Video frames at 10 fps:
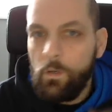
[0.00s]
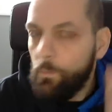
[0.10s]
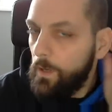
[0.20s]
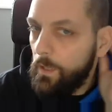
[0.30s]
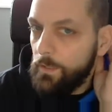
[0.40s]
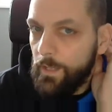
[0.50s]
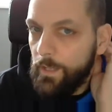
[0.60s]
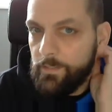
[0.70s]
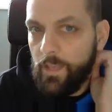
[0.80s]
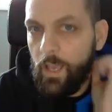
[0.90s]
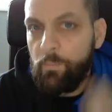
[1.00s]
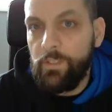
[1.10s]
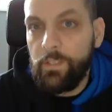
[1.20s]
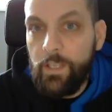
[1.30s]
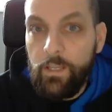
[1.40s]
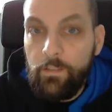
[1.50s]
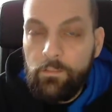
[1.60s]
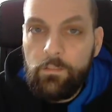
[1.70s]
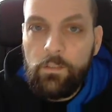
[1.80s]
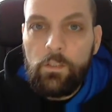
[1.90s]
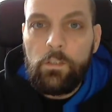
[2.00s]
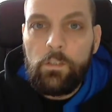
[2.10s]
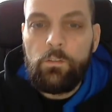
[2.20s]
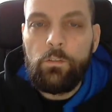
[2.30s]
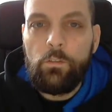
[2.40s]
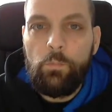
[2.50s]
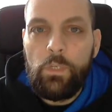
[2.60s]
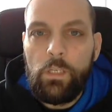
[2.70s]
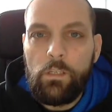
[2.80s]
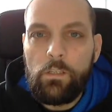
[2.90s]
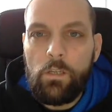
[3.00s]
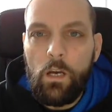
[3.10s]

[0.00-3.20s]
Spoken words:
Well, that has happened again to me